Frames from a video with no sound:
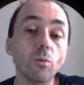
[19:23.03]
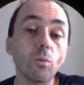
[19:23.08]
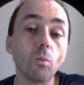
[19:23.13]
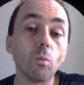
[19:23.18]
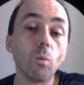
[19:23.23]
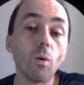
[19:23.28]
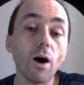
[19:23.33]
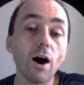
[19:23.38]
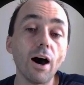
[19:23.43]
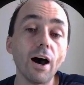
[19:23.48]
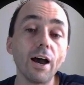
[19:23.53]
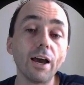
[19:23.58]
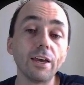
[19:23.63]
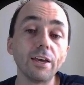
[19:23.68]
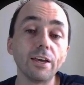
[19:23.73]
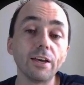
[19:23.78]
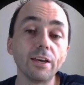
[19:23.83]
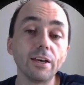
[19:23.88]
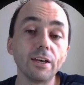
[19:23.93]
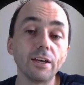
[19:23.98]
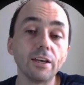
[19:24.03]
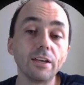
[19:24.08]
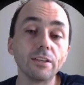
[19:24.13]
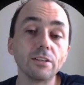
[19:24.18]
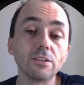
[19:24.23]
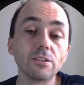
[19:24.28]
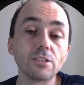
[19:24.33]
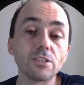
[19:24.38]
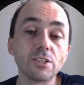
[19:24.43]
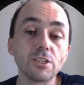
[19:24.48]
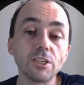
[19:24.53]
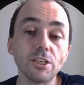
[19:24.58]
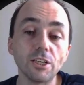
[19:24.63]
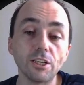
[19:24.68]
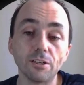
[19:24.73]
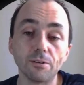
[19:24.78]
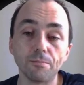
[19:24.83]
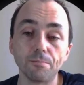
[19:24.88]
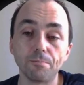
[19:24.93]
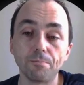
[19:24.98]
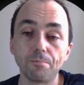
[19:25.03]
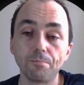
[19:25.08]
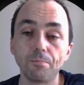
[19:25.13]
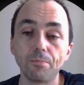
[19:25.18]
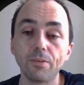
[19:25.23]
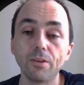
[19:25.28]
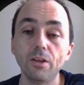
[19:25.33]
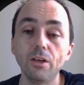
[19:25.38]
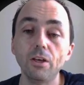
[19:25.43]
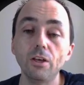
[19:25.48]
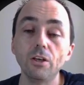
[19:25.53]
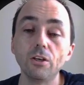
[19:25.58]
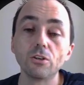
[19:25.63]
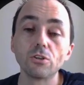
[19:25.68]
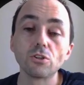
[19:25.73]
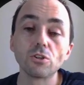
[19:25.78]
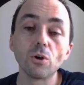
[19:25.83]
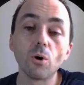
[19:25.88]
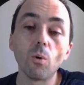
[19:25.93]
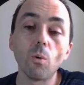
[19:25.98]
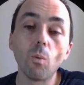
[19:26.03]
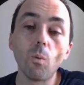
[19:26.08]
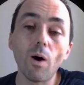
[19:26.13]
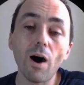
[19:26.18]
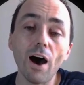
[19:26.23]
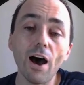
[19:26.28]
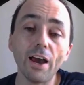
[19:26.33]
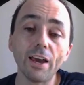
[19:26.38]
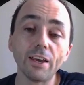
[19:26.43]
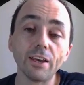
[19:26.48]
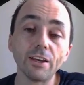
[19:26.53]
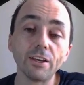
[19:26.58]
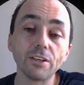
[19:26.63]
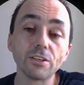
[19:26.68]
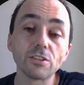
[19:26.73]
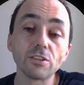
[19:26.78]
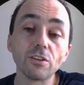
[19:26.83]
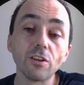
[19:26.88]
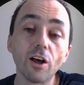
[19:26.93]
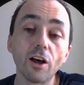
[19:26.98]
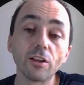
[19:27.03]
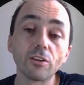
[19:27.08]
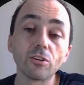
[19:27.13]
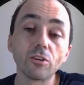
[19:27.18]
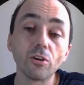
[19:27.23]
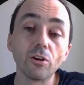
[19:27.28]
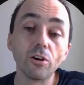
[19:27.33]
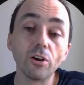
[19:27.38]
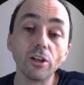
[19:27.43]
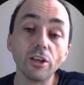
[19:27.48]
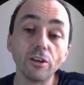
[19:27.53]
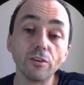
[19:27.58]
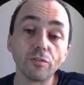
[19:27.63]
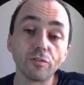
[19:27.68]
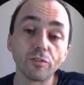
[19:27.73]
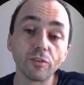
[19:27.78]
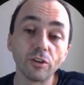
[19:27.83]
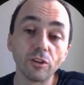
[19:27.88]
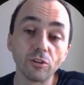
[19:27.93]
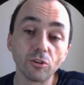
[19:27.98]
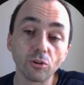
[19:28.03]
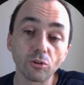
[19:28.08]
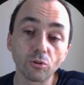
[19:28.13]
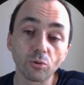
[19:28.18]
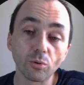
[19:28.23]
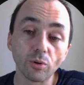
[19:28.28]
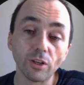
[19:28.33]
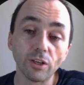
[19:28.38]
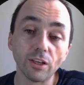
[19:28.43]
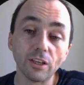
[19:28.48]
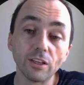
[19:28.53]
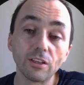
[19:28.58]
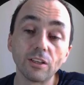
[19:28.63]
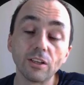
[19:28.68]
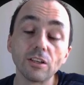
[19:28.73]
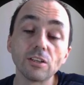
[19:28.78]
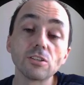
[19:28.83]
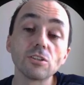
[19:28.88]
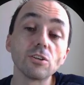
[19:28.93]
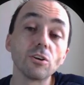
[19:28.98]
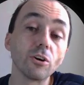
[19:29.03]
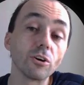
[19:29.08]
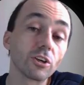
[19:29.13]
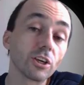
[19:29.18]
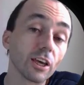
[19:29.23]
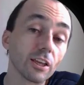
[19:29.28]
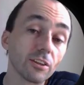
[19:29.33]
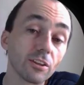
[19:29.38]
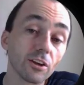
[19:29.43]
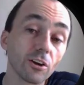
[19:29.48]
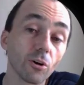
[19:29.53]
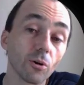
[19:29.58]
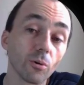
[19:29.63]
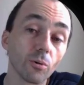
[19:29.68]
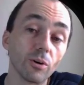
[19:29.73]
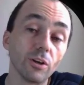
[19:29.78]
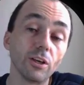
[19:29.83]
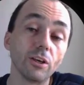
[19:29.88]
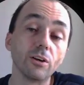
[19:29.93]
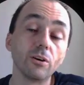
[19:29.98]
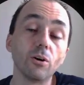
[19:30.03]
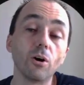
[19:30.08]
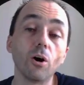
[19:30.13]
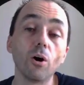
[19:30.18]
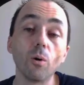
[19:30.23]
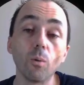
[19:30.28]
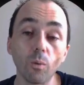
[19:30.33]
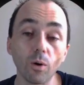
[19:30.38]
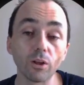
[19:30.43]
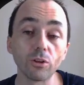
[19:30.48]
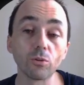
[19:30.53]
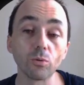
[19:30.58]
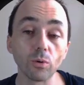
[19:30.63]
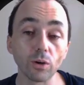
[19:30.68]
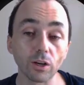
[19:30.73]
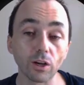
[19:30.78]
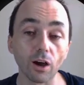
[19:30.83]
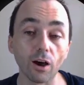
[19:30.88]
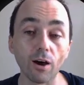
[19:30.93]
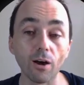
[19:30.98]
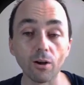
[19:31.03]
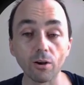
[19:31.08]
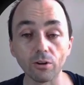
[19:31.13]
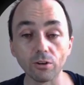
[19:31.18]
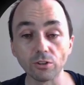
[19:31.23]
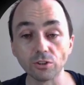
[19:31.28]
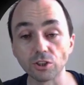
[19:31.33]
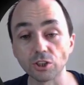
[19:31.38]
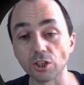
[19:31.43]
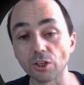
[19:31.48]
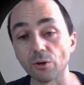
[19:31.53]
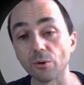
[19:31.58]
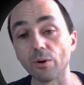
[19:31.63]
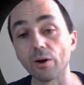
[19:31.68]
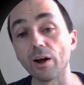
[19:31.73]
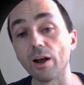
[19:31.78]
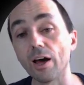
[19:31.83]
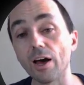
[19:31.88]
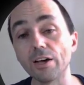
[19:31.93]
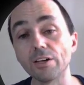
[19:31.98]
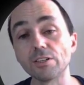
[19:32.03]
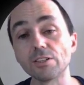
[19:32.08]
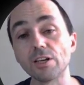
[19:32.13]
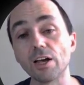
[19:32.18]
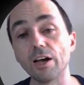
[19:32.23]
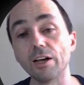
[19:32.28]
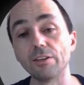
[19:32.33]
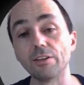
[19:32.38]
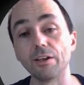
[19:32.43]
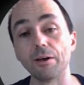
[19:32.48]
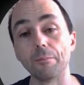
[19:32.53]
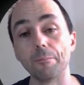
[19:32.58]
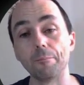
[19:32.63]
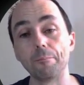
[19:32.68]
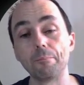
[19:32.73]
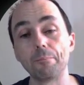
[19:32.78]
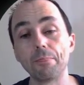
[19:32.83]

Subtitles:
Y and C. So Y is not a leaf in the tree. It is a category, or what we call a generalized item.